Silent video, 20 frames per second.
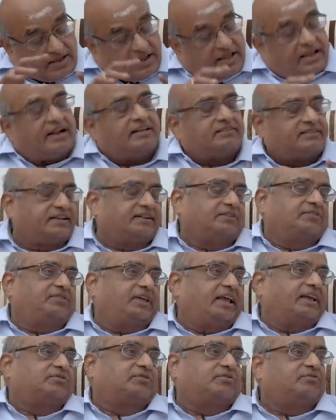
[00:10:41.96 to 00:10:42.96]
In a sense,
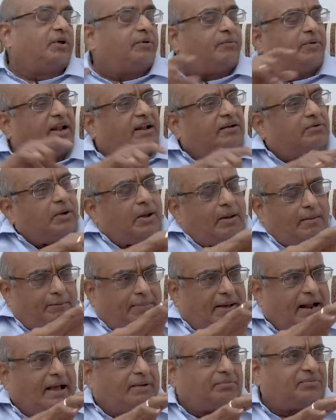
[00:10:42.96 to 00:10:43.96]
yes. We will
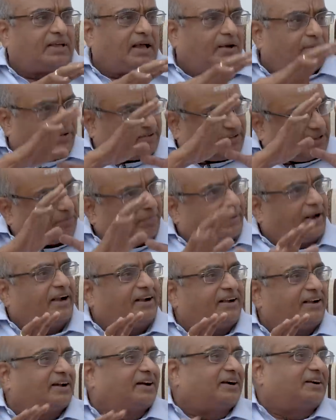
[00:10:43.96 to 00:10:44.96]
perhaps have a
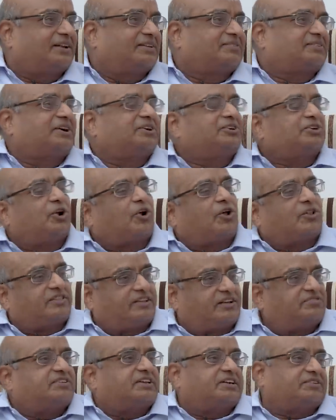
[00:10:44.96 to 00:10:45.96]
separate discussion on
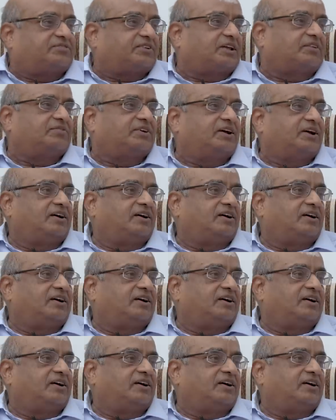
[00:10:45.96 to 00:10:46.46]
this itself.